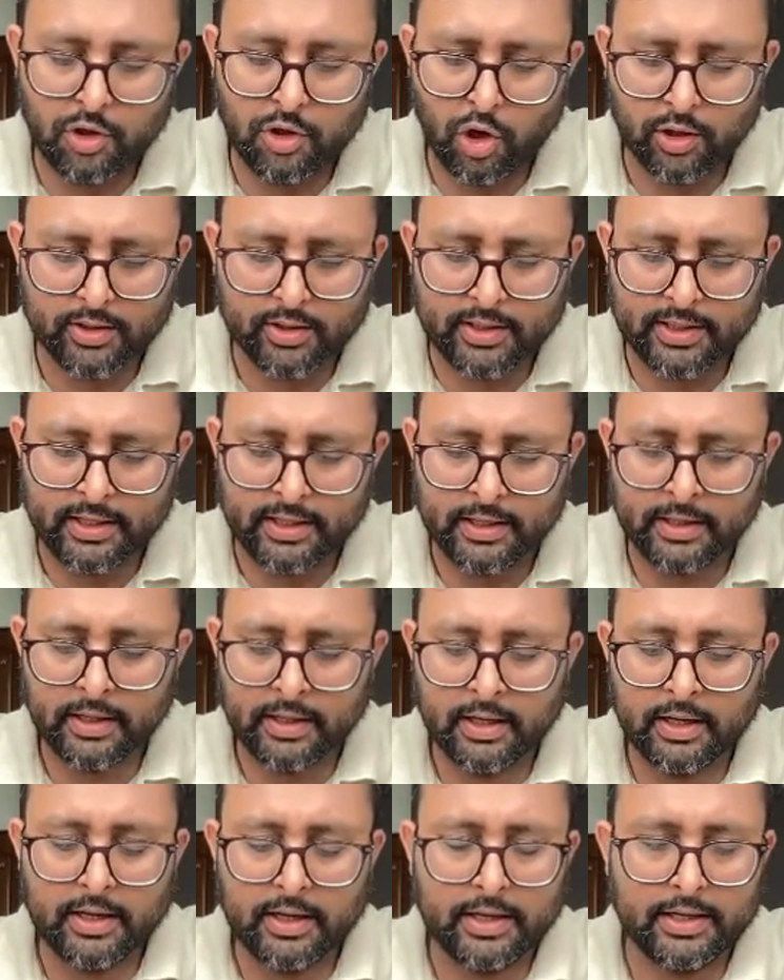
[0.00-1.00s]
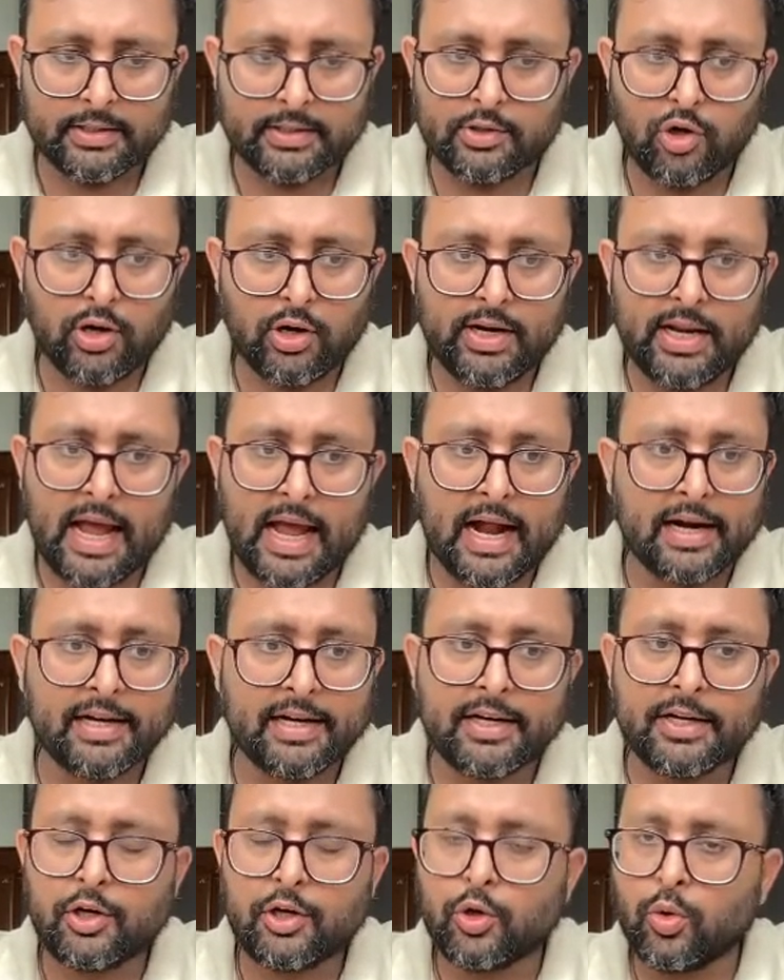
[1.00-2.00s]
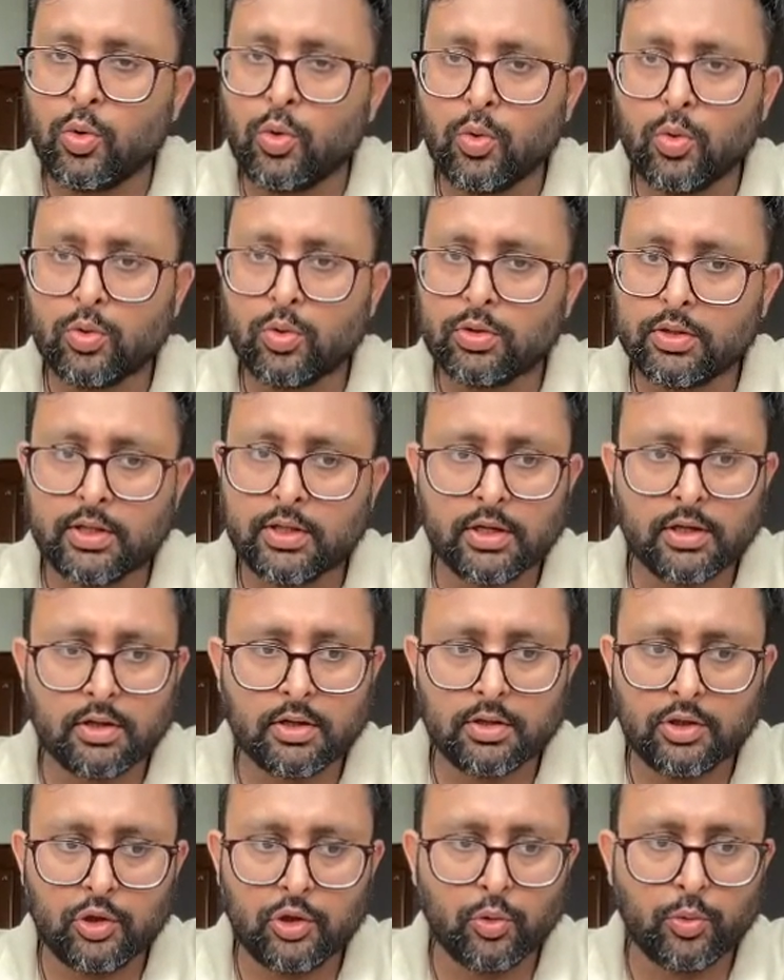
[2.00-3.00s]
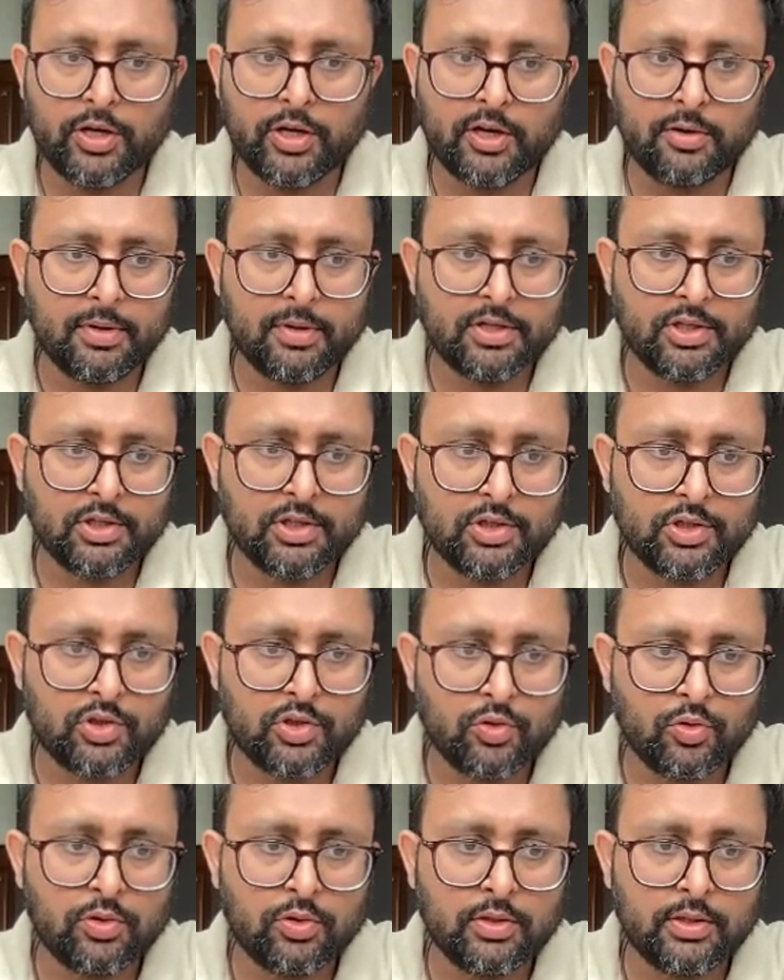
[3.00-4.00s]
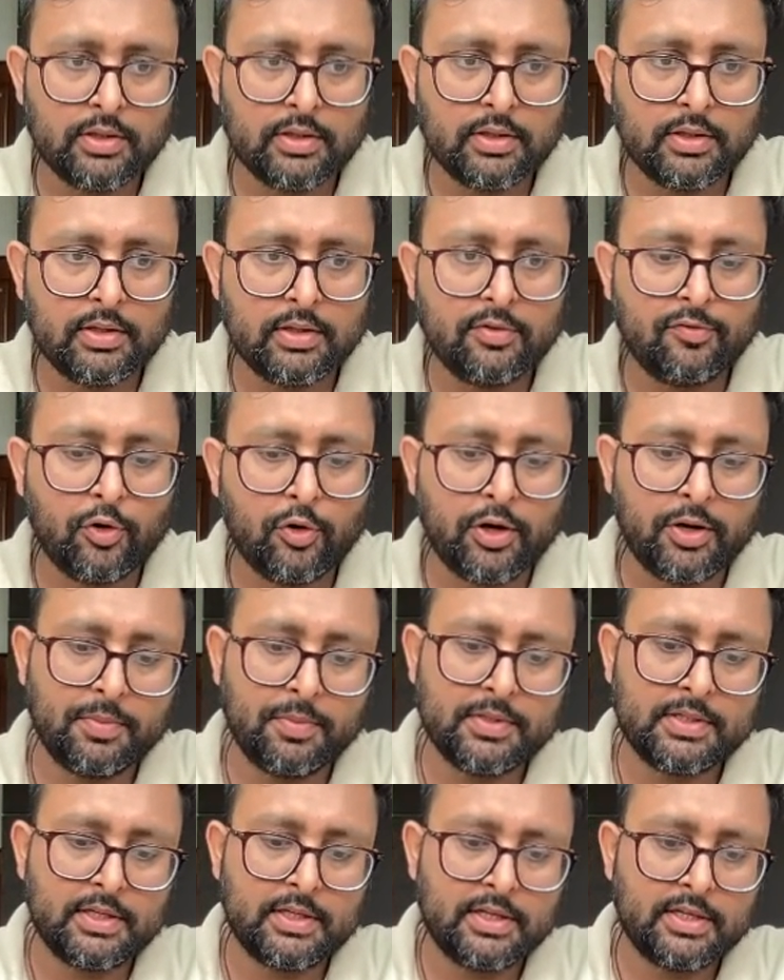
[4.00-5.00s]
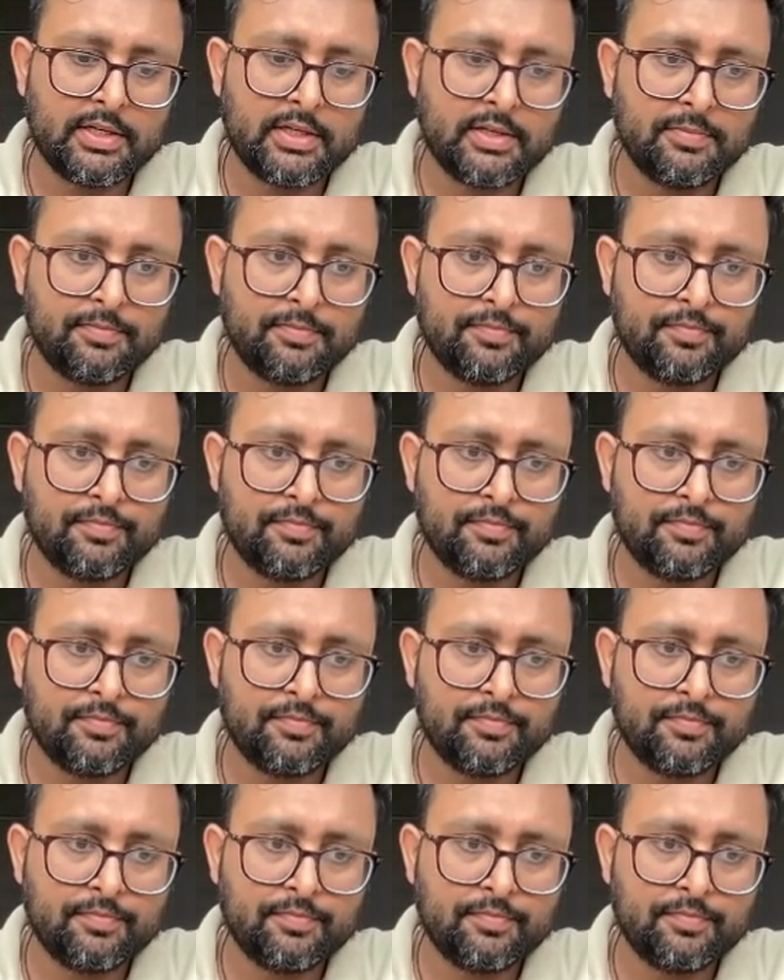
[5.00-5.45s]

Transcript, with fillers: not the, is not added to the Union Budget, so forty percent.